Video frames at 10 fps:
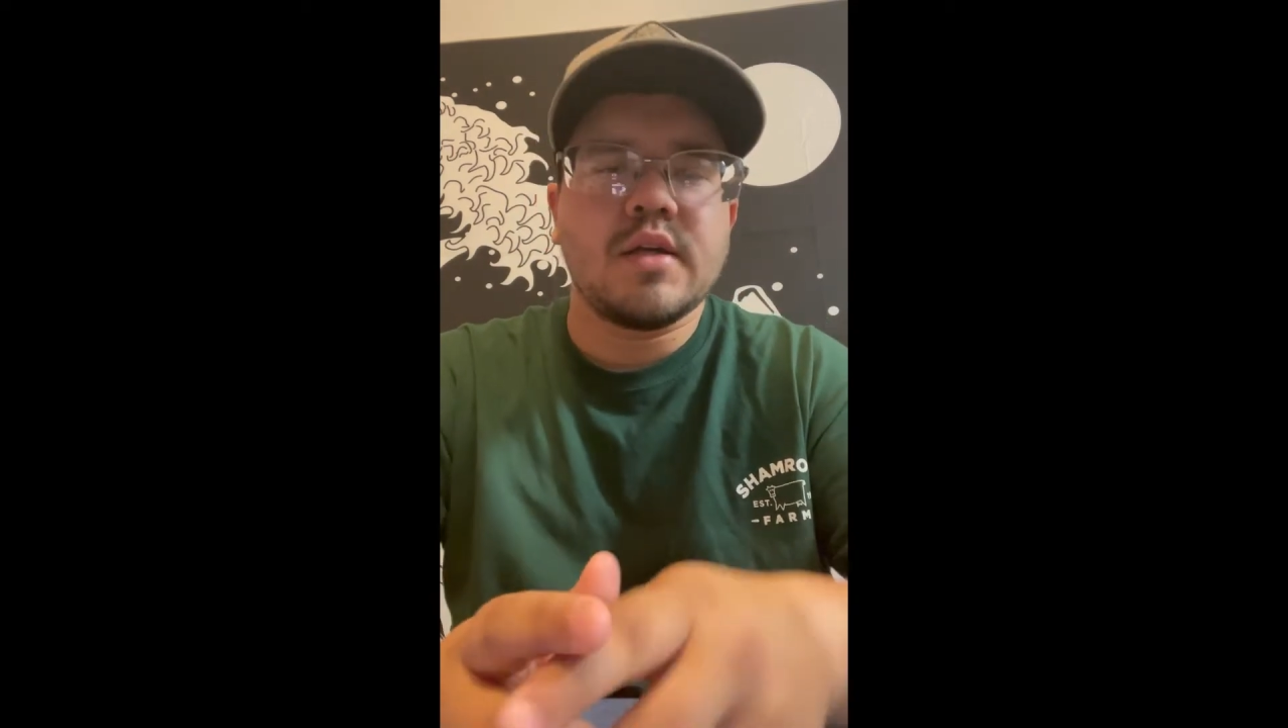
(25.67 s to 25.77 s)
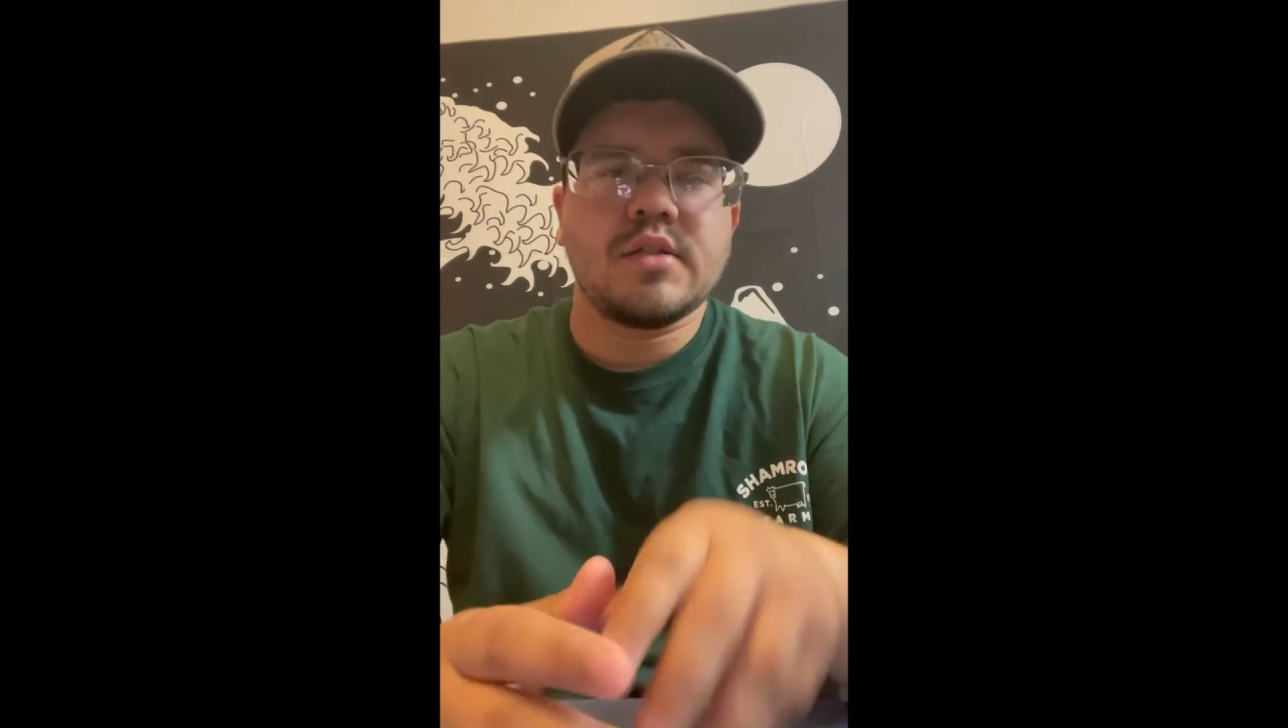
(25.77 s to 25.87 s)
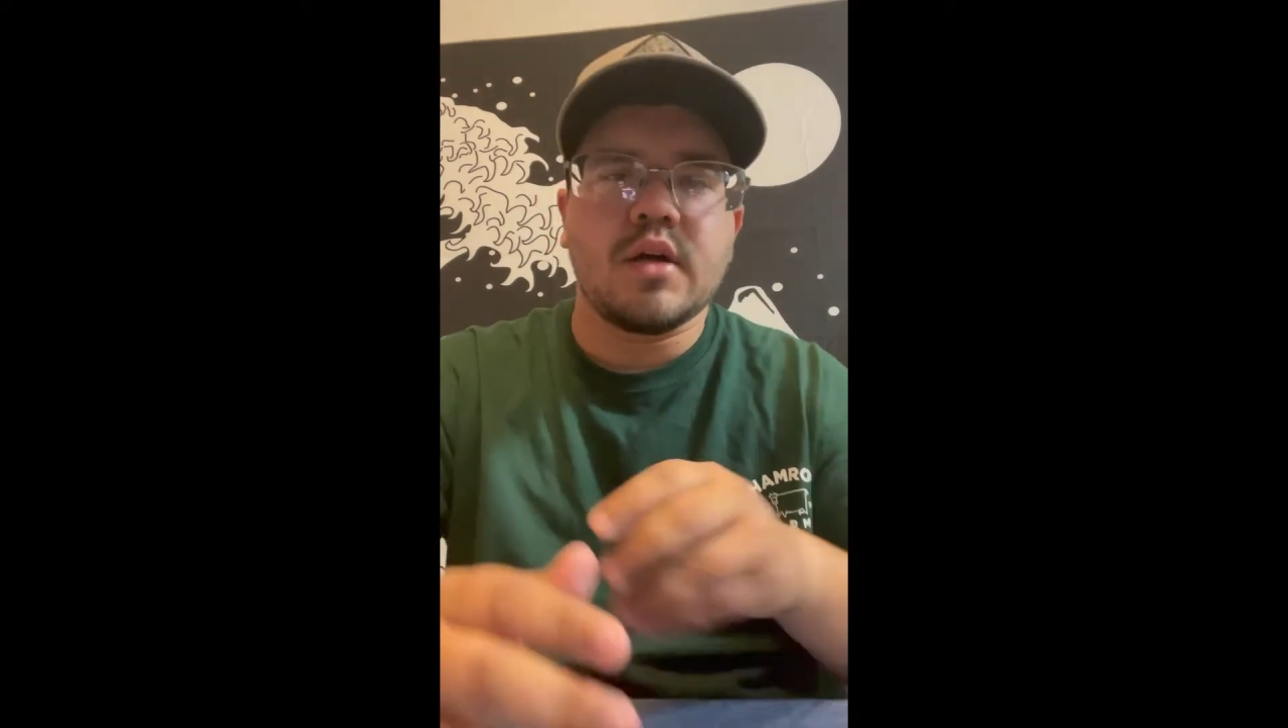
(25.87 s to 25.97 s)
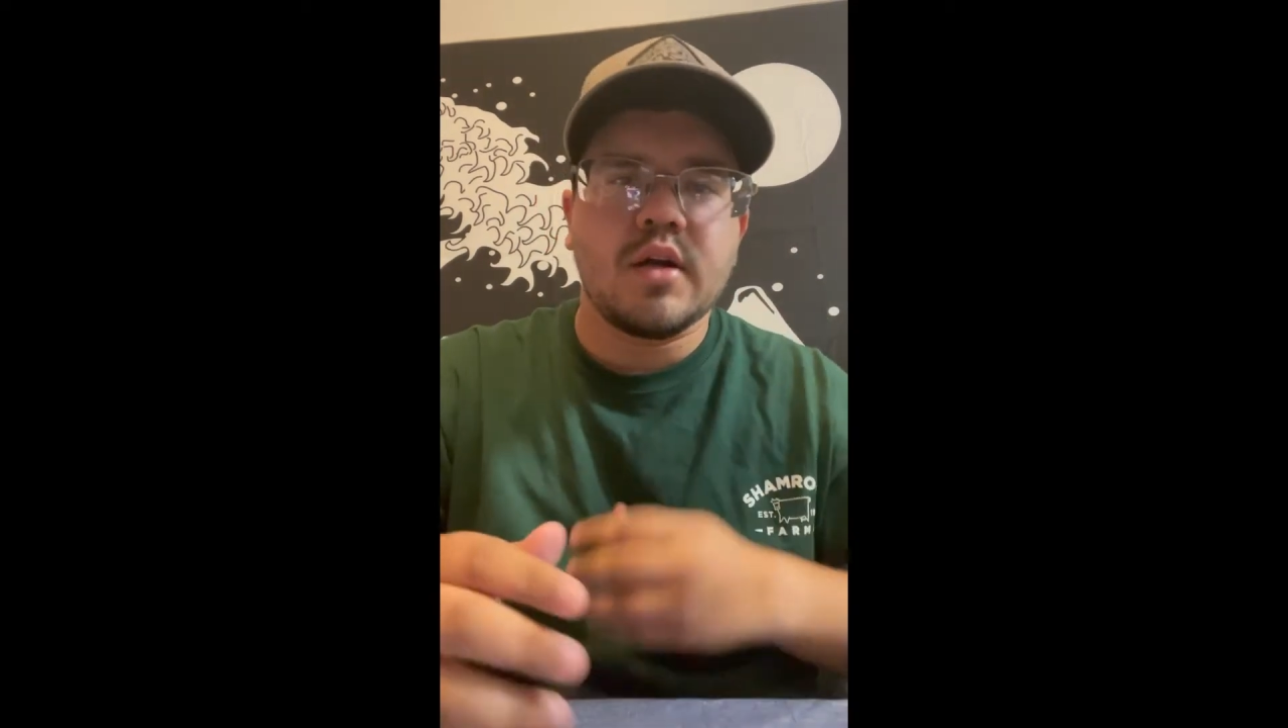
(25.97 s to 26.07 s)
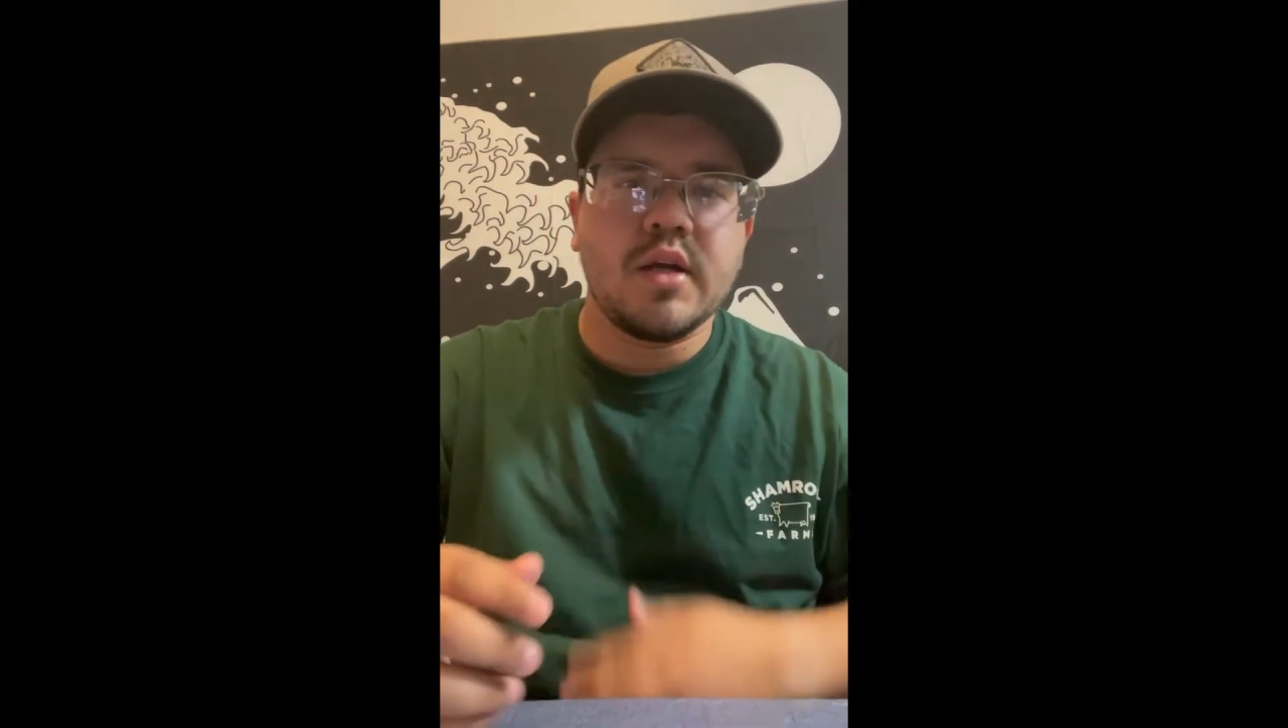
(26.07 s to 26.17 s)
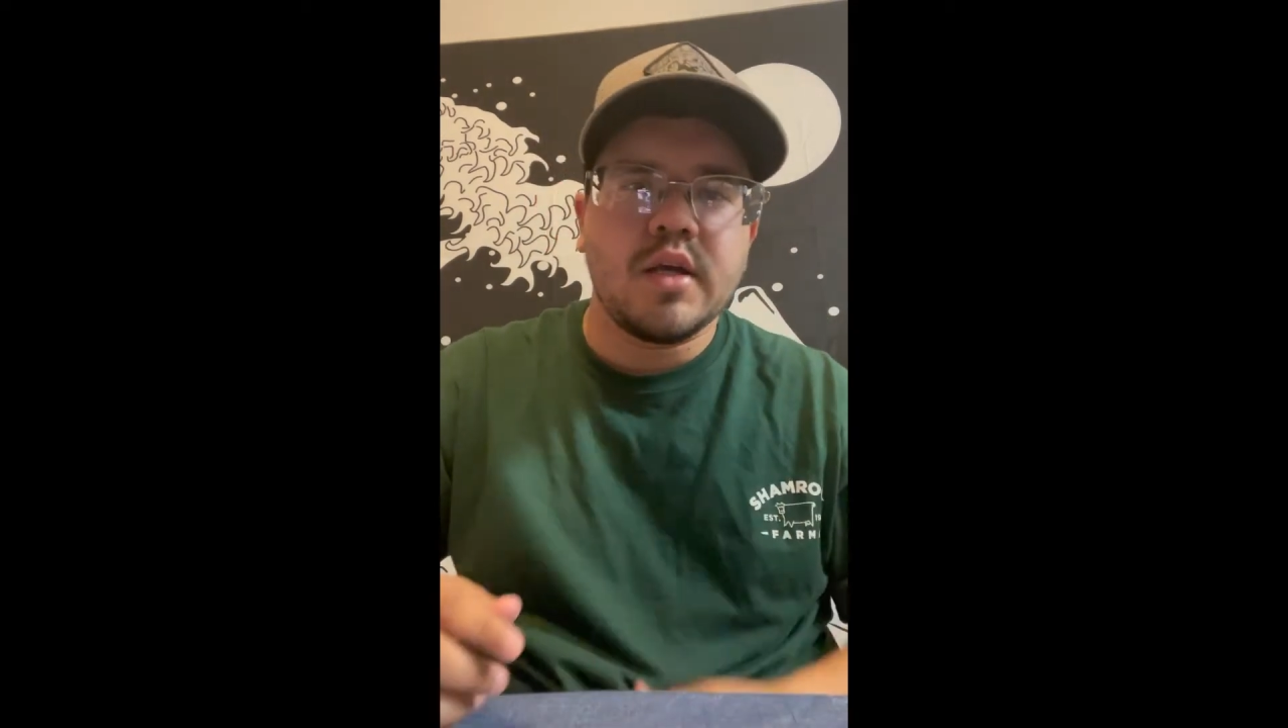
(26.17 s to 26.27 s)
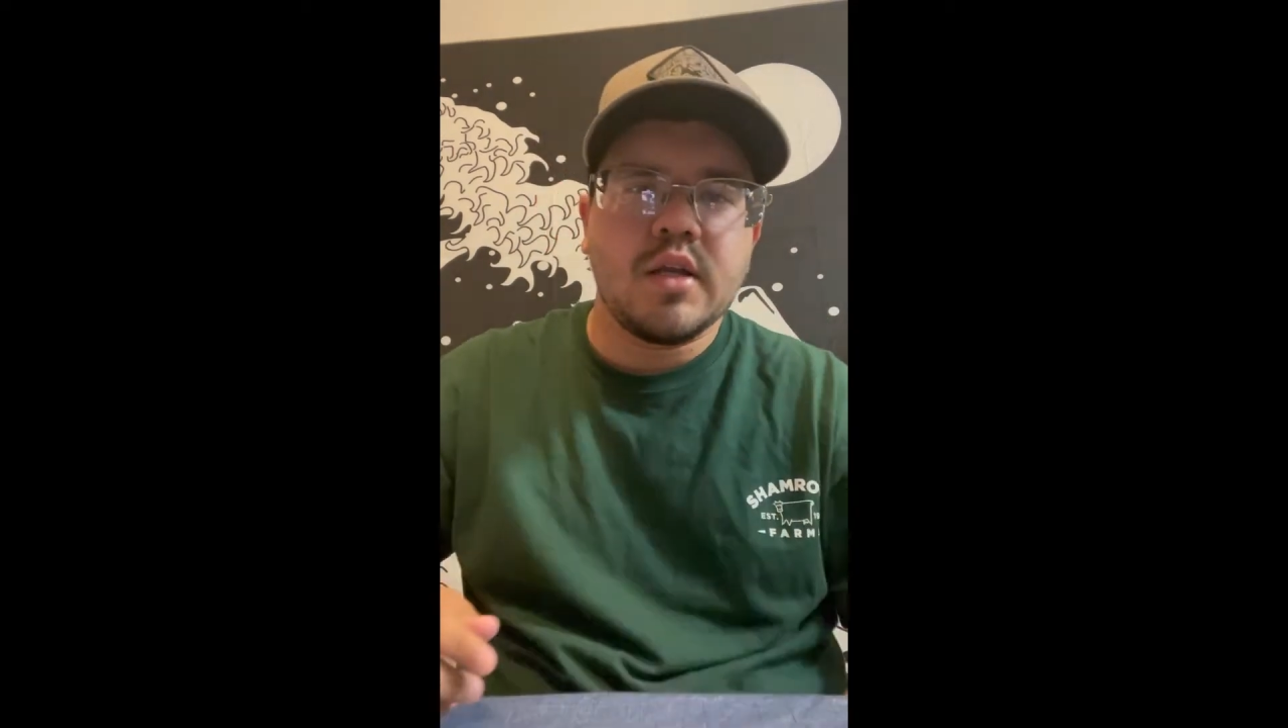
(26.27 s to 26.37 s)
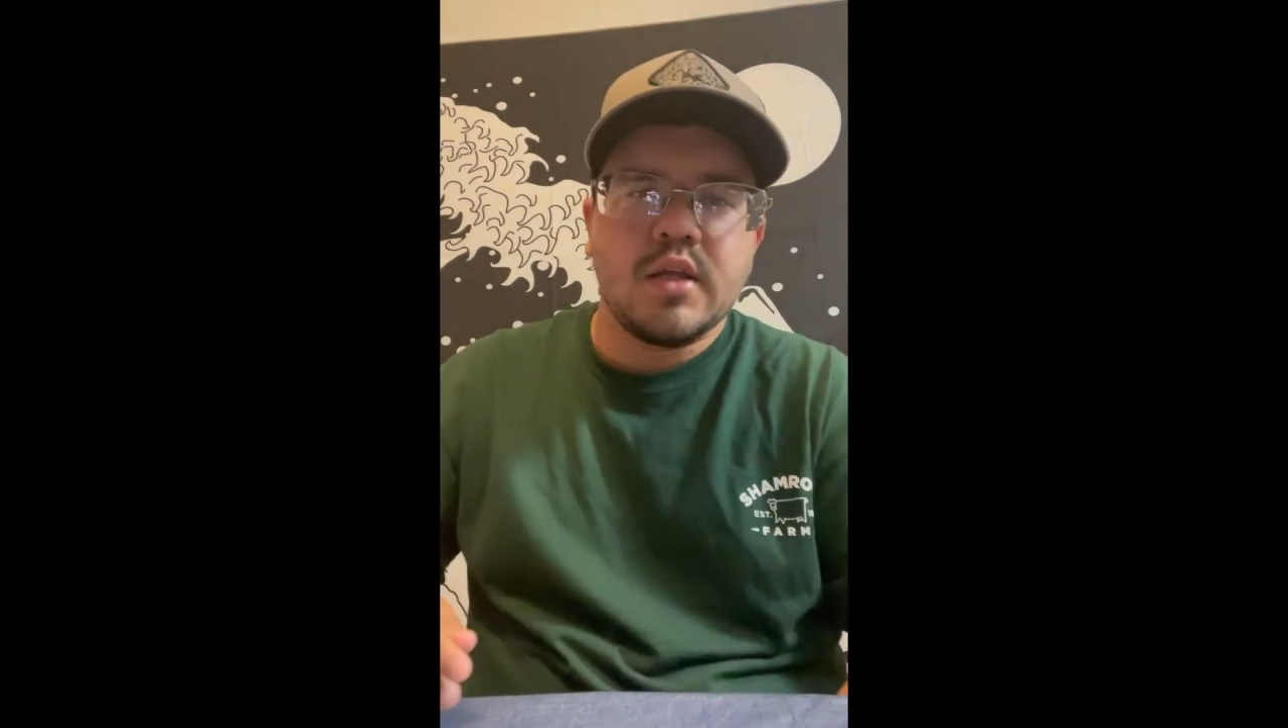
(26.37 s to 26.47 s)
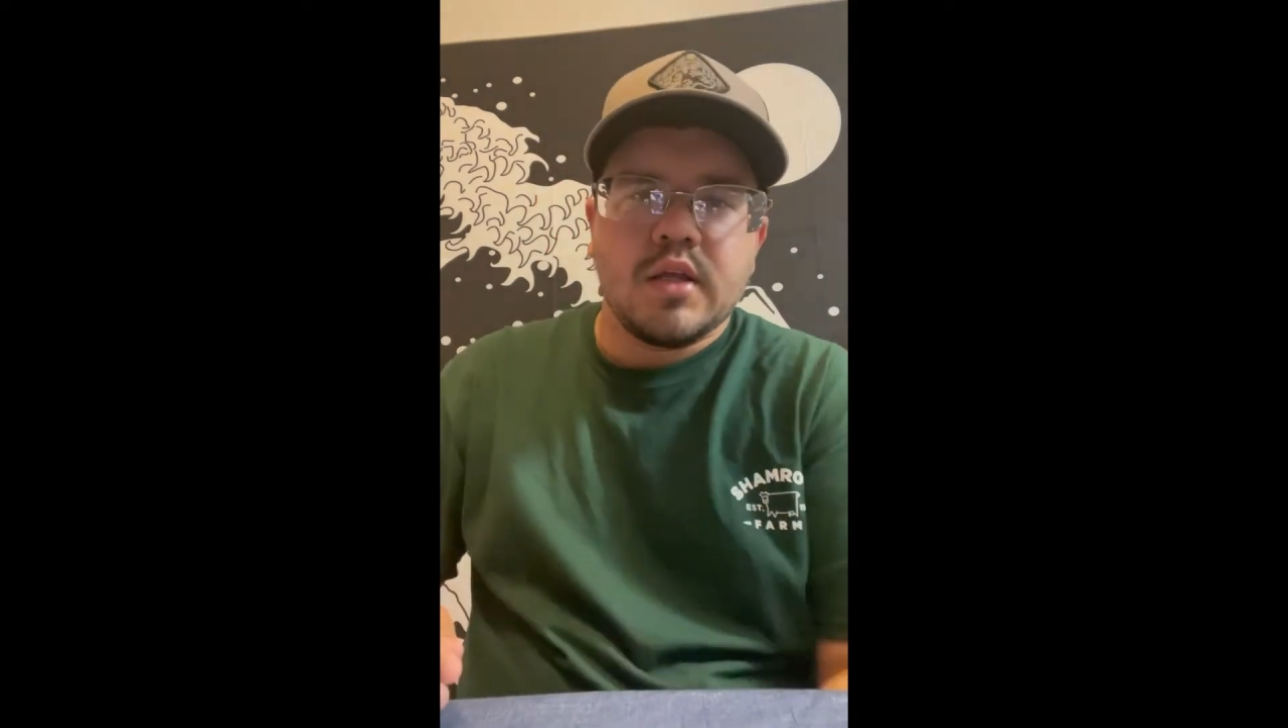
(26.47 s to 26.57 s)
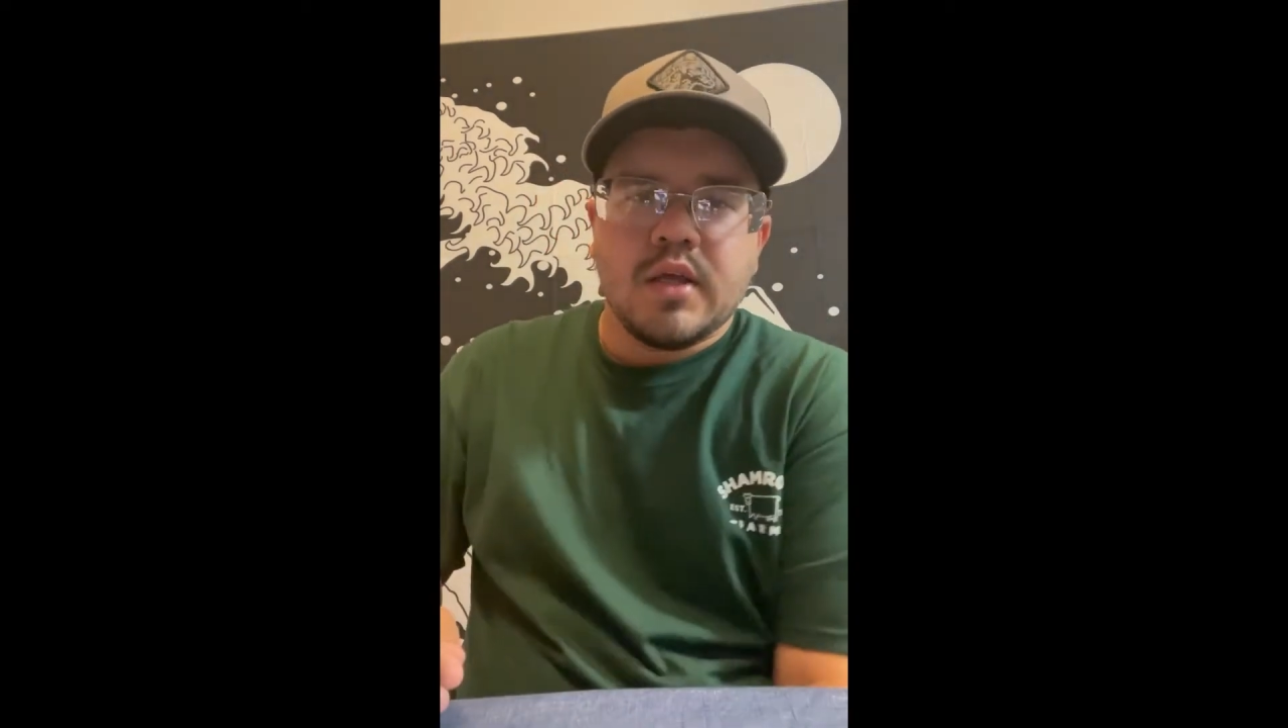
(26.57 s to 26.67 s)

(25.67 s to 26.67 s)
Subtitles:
started,